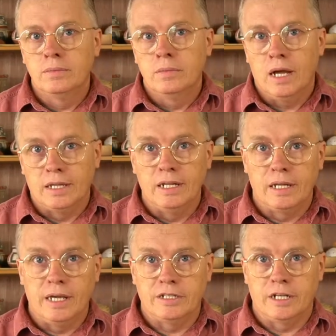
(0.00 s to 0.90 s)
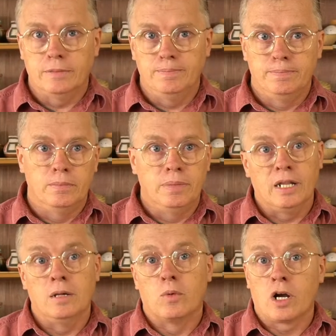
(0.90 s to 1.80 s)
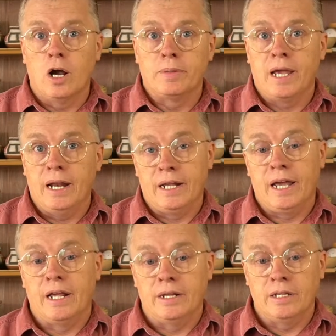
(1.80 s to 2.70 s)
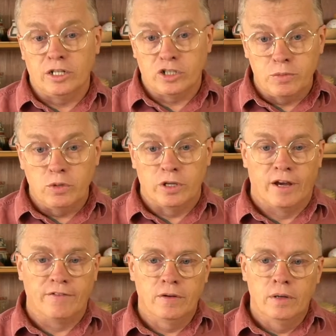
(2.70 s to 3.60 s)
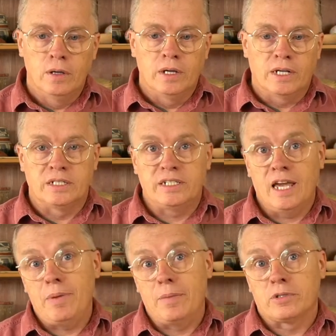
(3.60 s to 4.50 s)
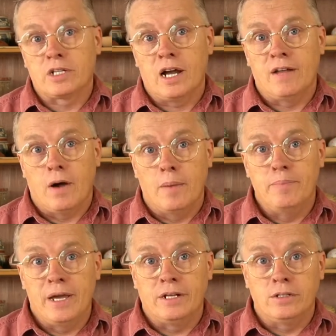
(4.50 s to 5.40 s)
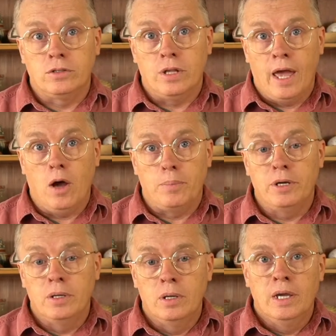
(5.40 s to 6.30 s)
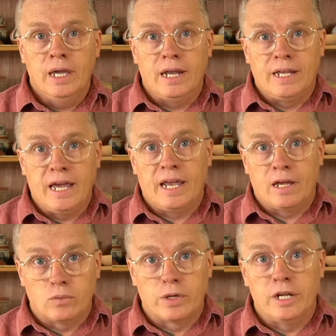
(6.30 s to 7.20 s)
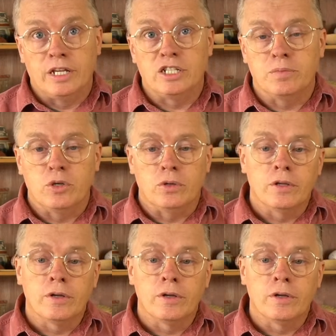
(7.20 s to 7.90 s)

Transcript: a little easier, but a little more complicated to get it smooth enough. Because the sandpaper is kind of a, a big help in getting it really smooth.